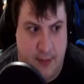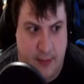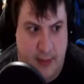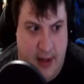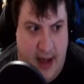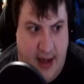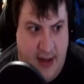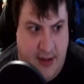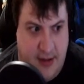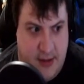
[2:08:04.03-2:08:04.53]

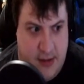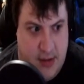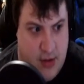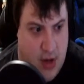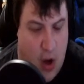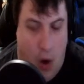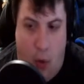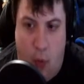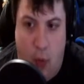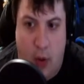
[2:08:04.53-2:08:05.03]
is
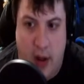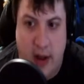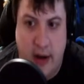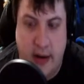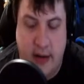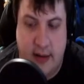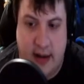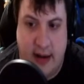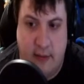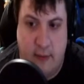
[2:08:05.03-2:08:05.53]
no one,
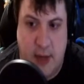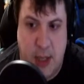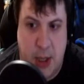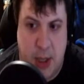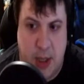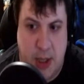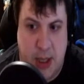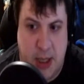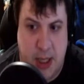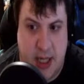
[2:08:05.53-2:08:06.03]
like, we
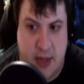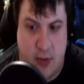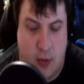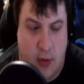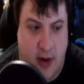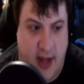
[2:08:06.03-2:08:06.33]
should just ignore